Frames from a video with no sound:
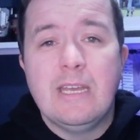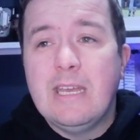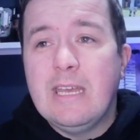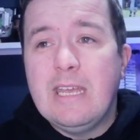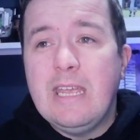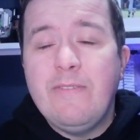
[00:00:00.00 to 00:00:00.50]

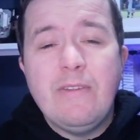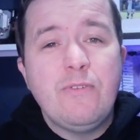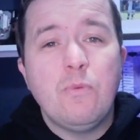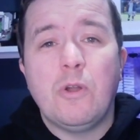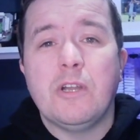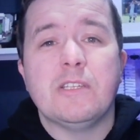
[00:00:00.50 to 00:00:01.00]
Even if you
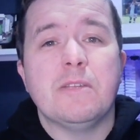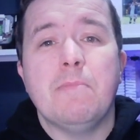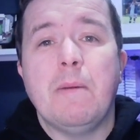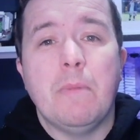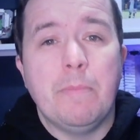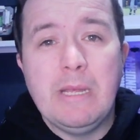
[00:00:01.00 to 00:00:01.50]
want it as a
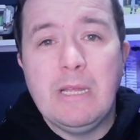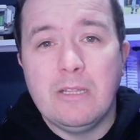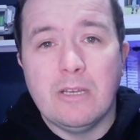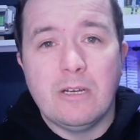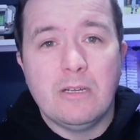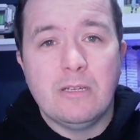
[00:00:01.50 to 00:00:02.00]

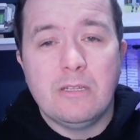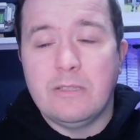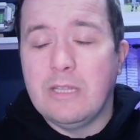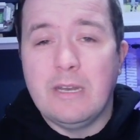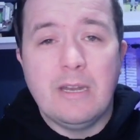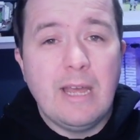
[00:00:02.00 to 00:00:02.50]
memorabilia,
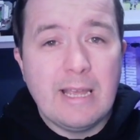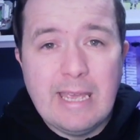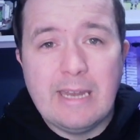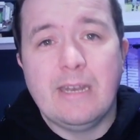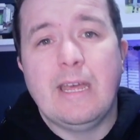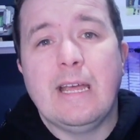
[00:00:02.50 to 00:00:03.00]
then
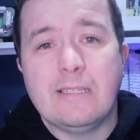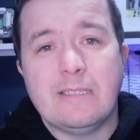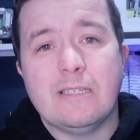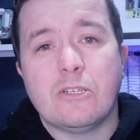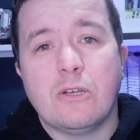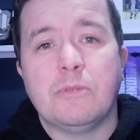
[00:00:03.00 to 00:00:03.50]
again enter
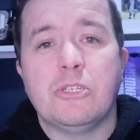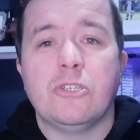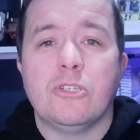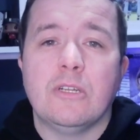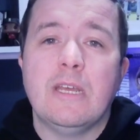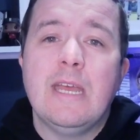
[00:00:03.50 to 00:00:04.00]
this
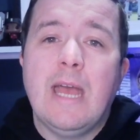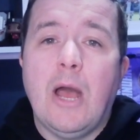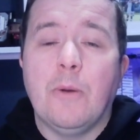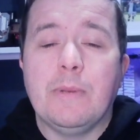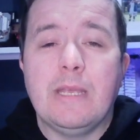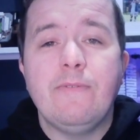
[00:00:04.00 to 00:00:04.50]
competition. I'll
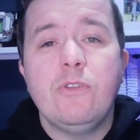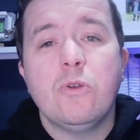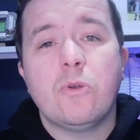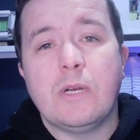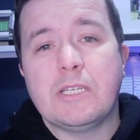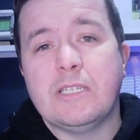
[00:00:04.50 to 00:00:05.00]
be giving you a
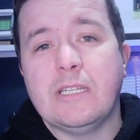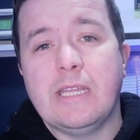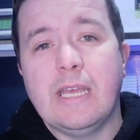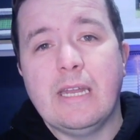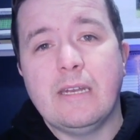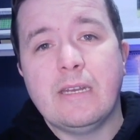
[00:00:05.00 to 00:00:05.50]
question at the
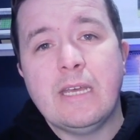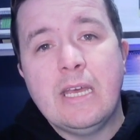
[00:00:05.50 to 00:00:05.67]
end.